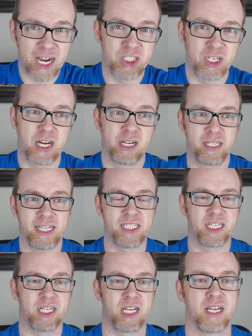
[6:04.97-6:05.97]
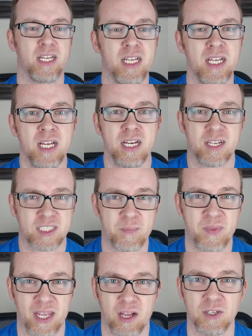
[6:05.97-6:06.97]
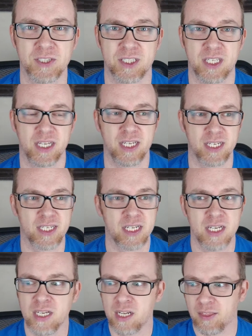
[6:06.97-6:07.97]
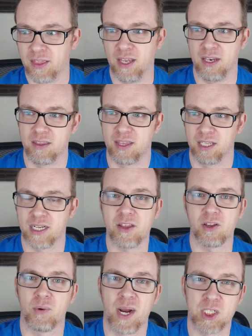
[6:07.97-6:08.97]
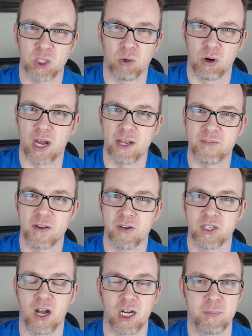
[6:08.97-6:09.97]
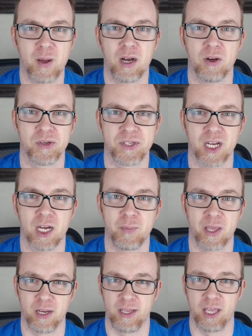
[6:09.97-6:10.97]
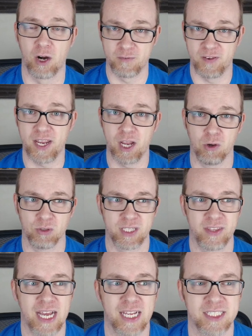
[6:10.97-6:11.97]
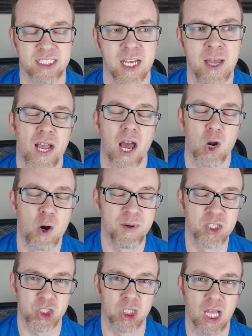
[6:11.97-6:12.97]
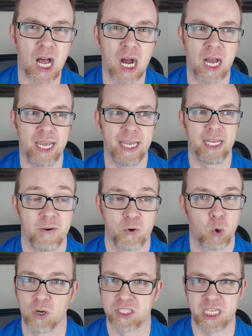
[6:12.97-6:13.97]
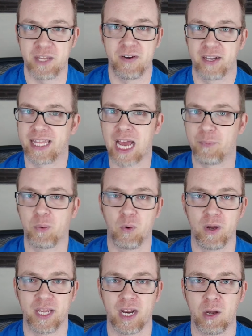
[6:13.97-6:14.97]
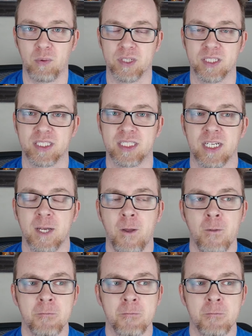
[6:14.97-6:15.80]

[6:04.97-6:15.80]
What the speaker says: actually kind of leads into something else that neither Rachel or I have ever talked about in our videos, and that's, I got home in July, and of course, even at that point, I was